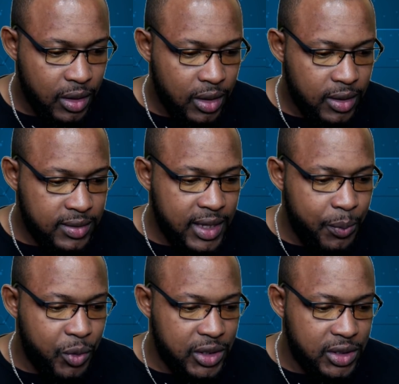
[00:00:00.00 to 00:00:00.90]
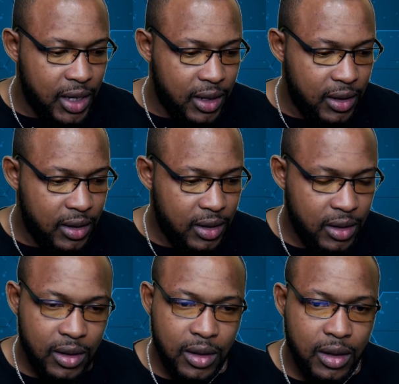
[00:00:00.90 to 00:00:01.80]
Step with Jah.
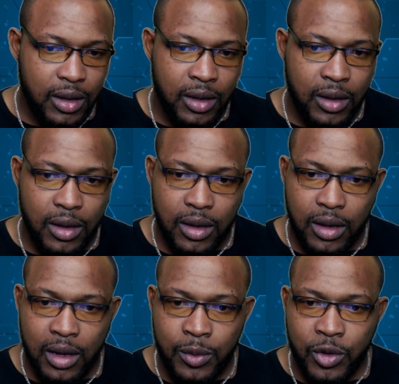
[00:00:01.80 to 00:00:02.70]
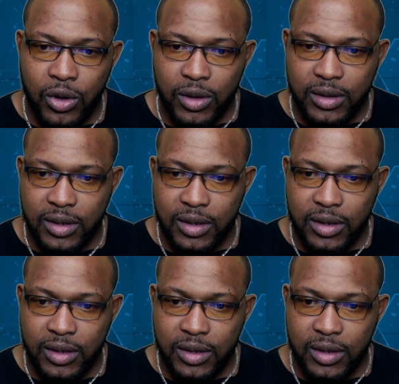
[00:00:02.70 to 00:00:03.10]
I'm out.